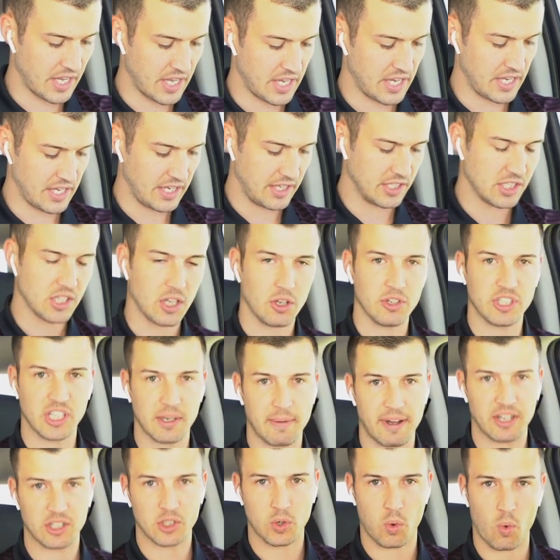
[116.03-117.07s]
He's closing
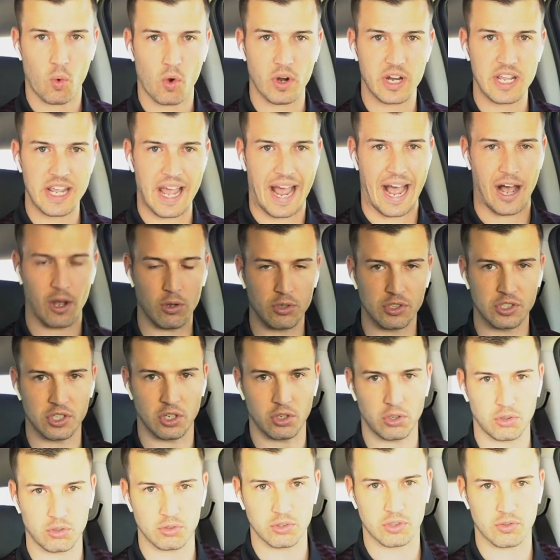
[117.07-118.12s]
about twenty
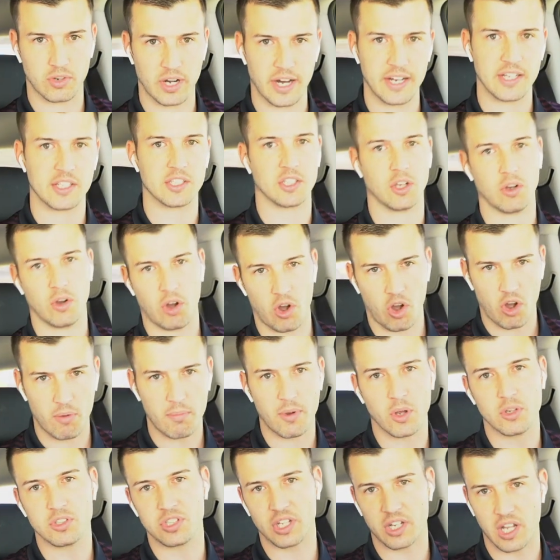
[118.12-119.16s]
households, right? So
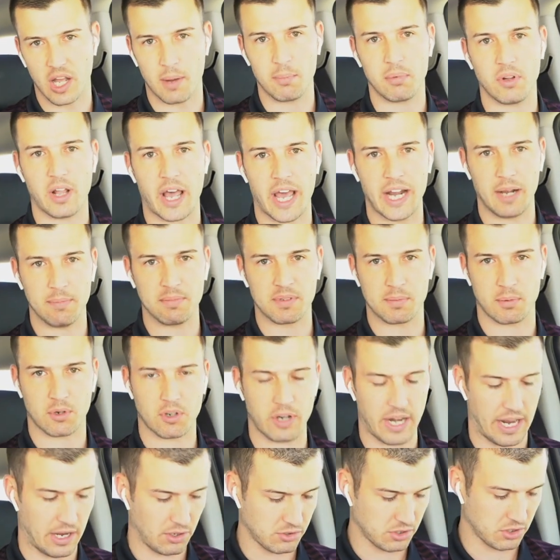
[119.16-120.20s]
almost a couple items
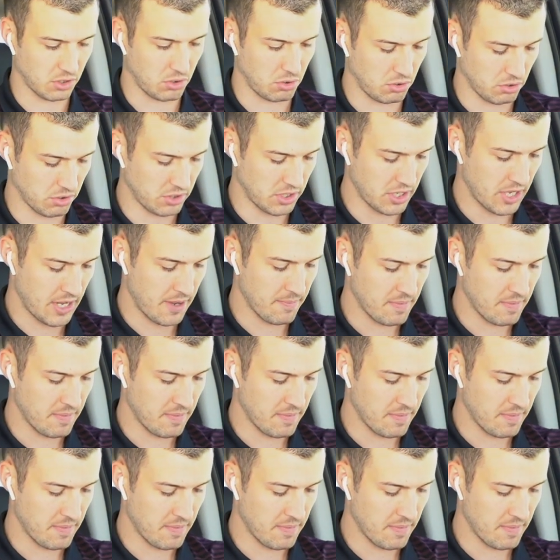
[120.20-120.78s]
per household.